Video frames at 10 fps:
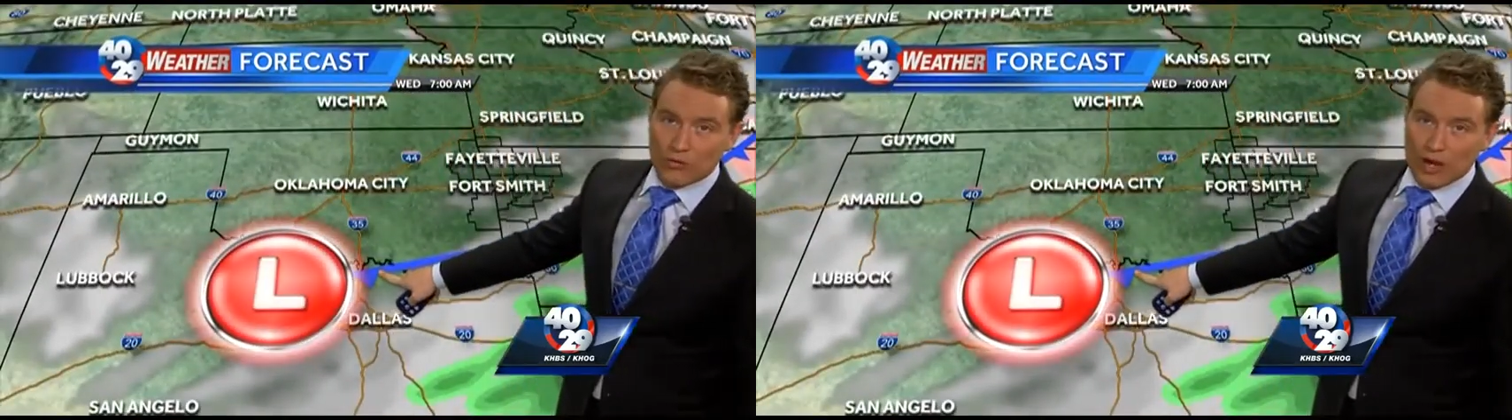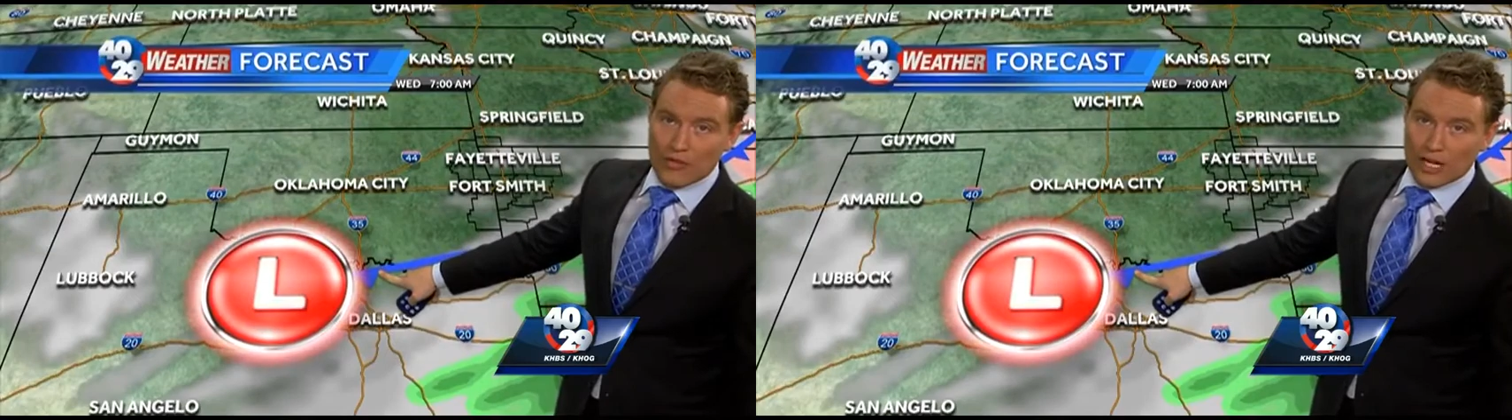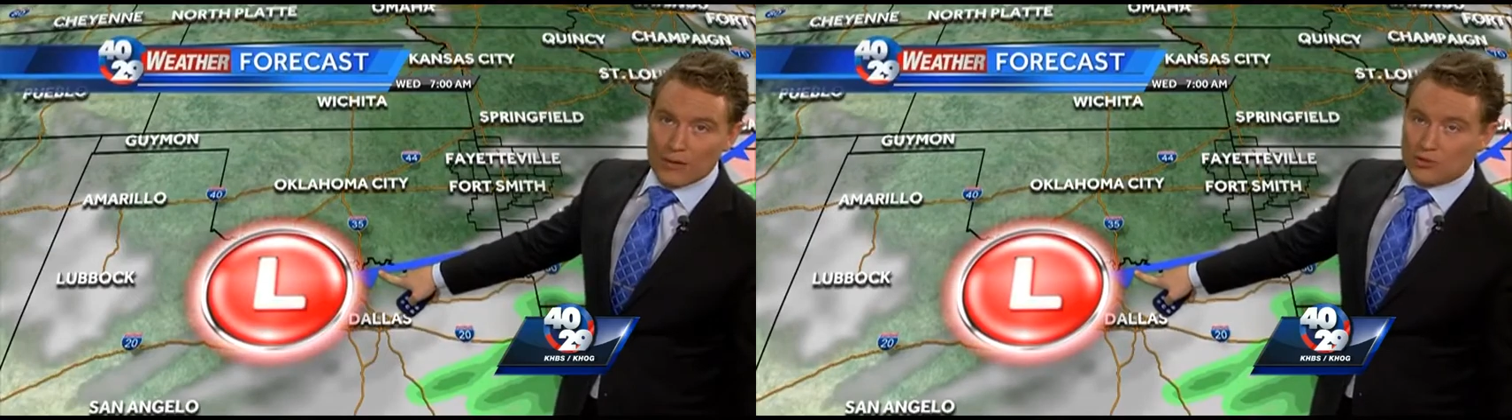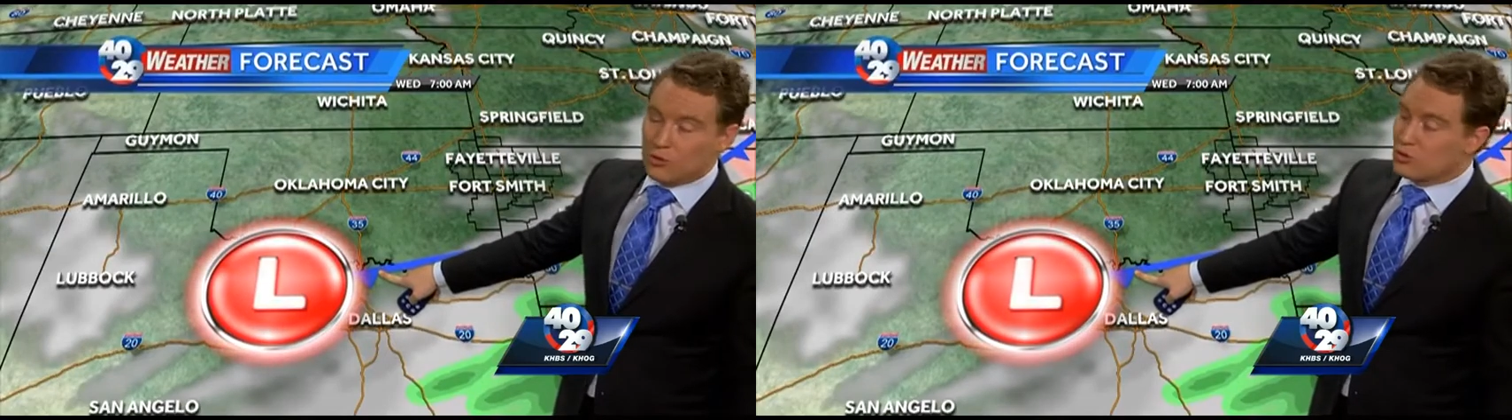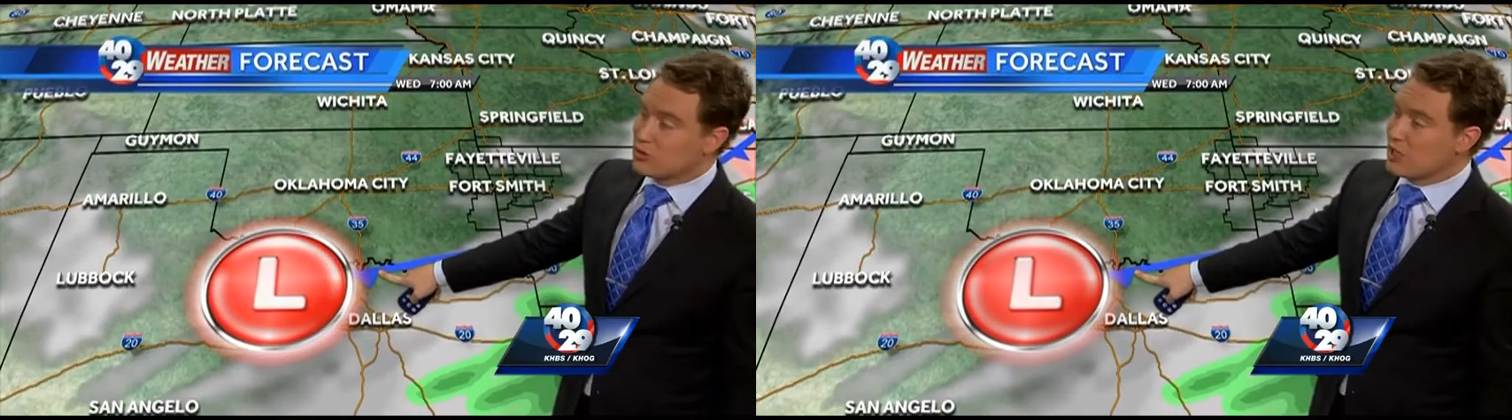front that comes
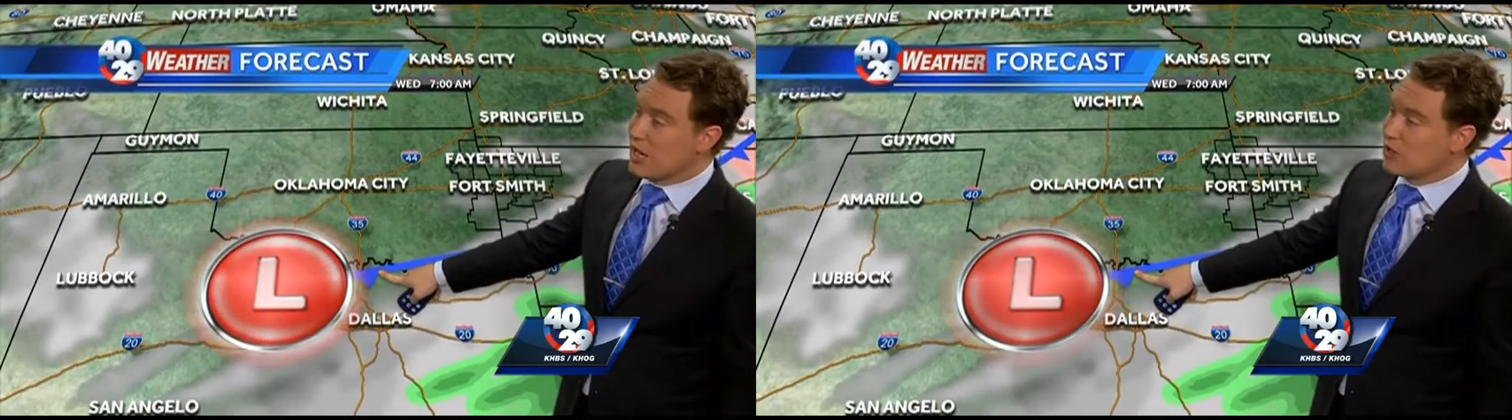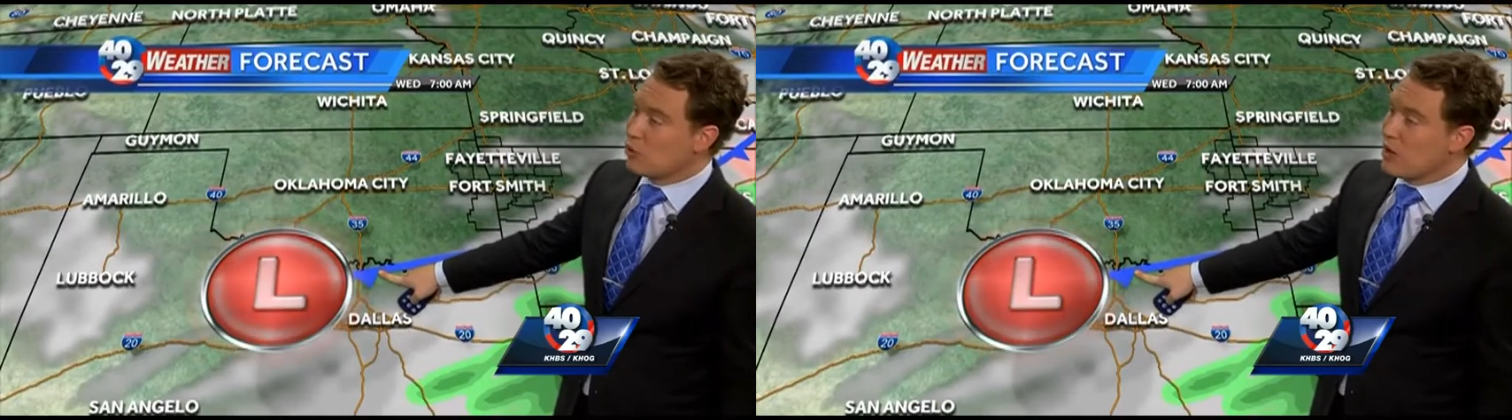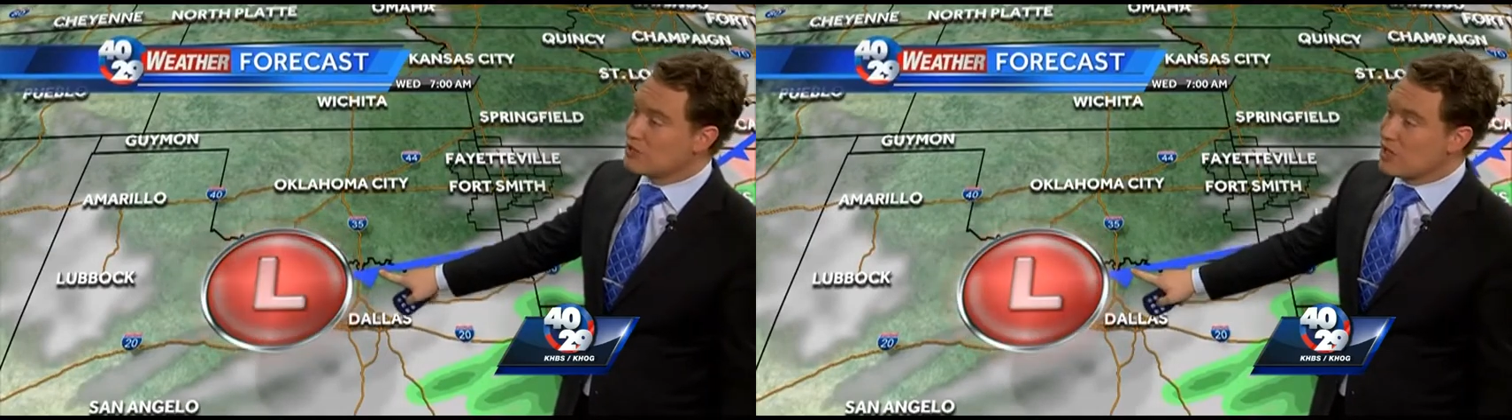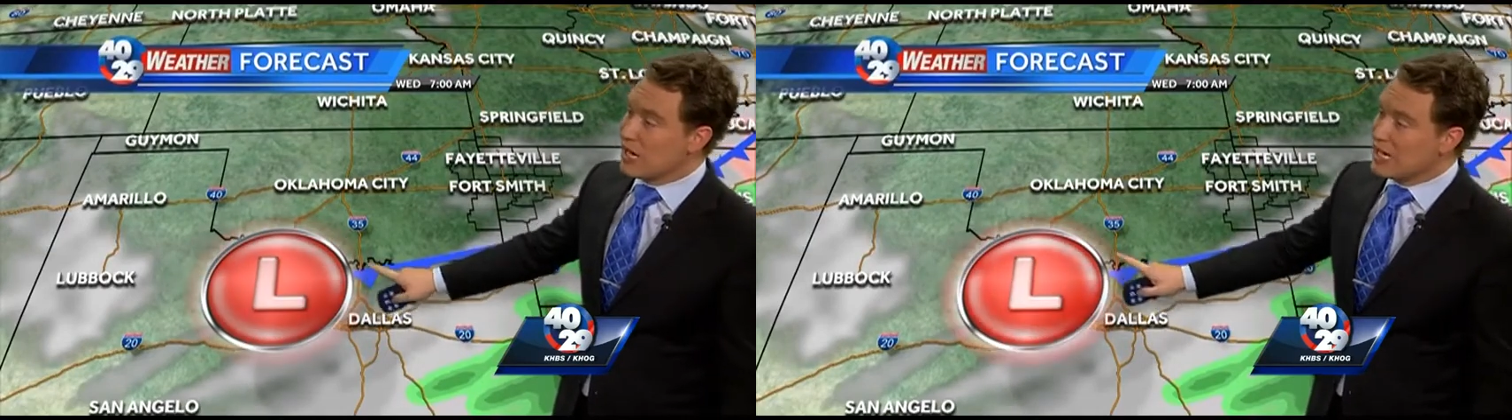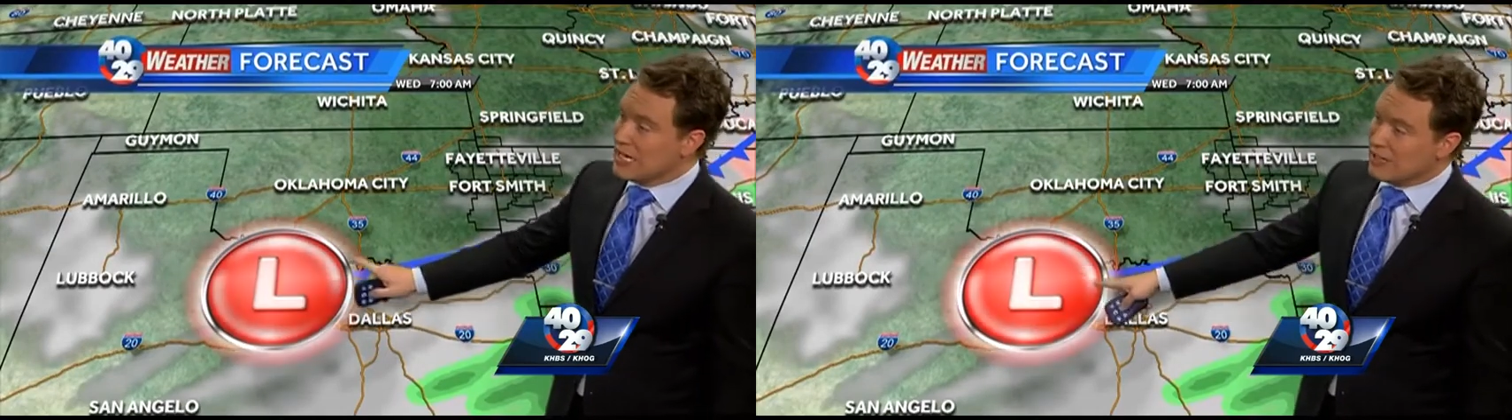through Tuesday night into Wednesday, if